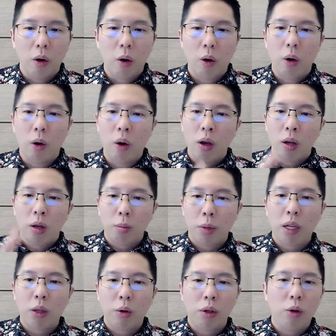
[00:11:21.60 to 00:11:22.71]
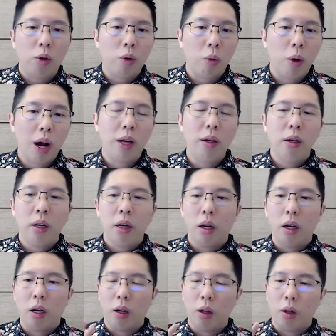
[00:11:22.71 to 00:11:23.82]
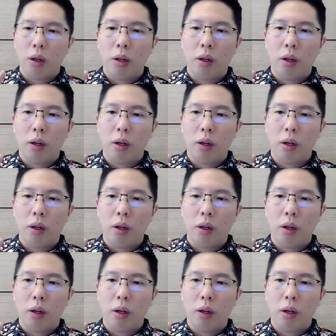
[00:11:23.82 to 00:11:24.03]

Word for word: or May 2021, uh,